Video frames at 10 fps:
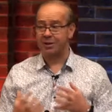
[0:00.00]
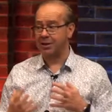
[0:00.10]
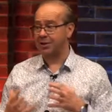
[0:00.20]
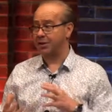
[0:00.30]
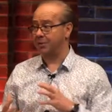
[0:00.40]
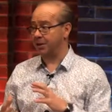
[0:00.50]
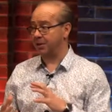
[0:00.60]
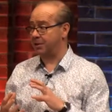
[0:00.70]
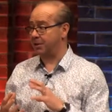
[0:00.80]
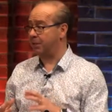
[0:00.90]
says to
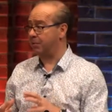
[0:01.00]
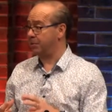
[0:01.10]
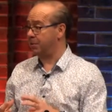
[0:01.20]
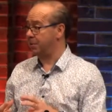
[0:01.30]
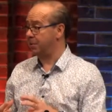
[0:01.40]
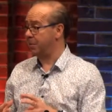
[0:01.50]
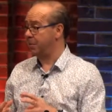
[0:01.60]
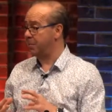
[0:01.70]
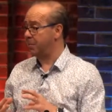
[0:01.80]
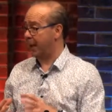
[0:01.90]
us, don't
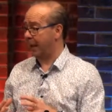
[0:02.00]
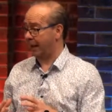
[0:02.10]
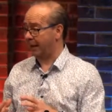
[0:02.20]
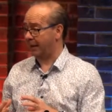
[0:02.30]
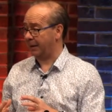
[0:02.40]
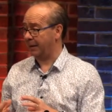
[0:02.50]
panic.